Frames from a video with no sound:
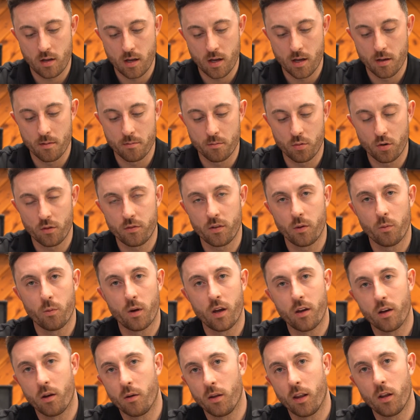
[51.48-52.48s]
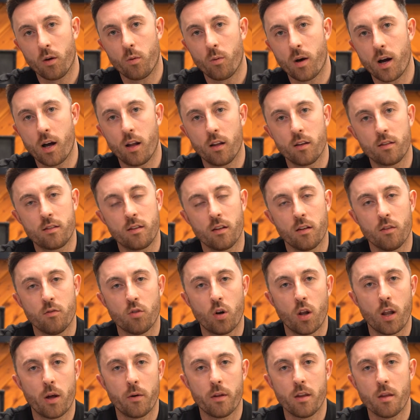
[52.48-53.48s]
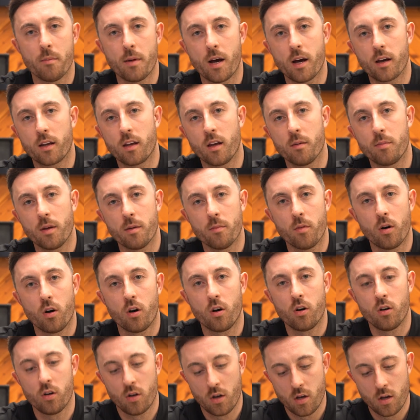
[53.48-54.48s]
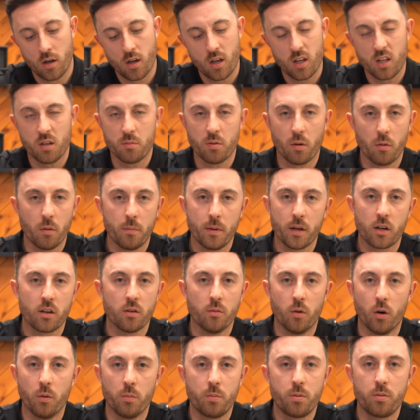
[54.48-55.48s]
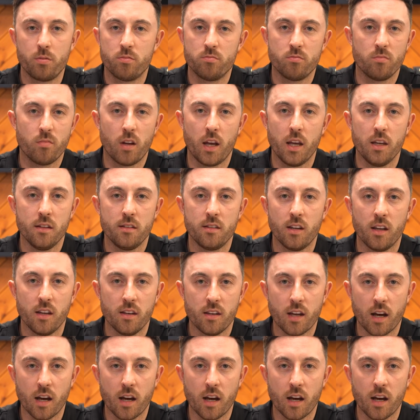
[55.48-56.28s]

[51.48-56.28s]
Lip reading: but if you wait a little while till they roll out in the market a bit more, you probably pick them up 18,